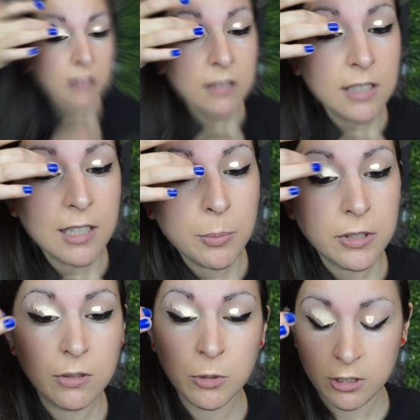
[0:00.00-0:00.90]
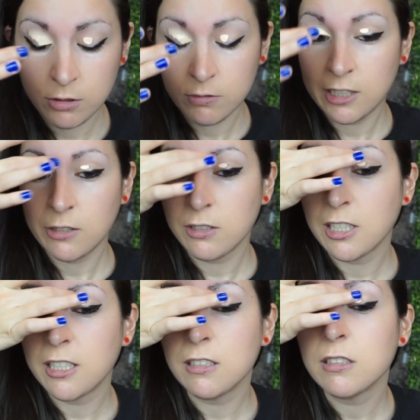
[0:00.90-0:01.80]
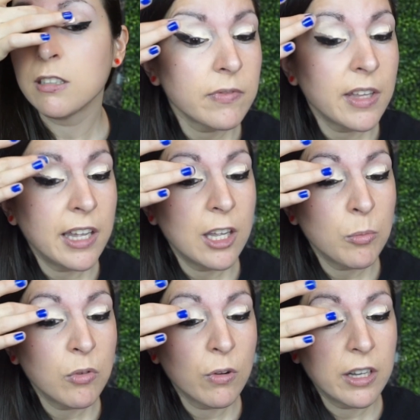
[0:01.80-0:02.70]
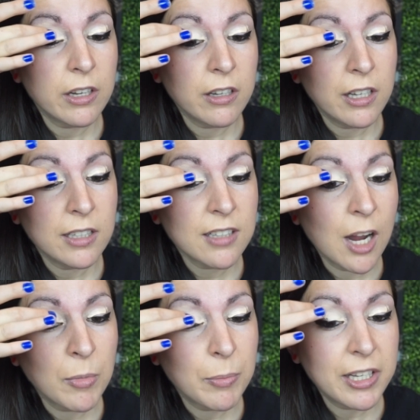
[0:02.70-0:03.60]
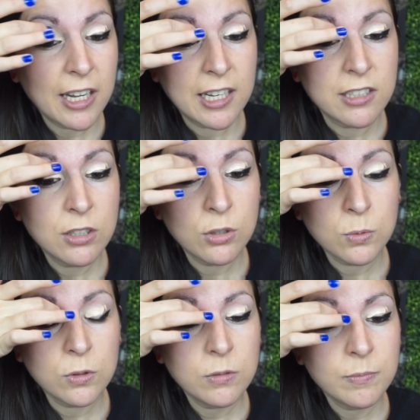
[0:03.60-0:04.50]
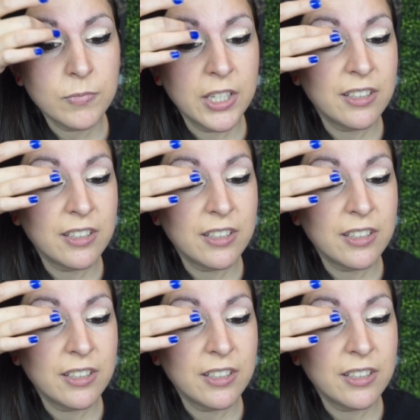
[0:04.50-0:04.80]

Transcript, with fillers: Looks like I put too much right out the gate. I am on a time limit as usual.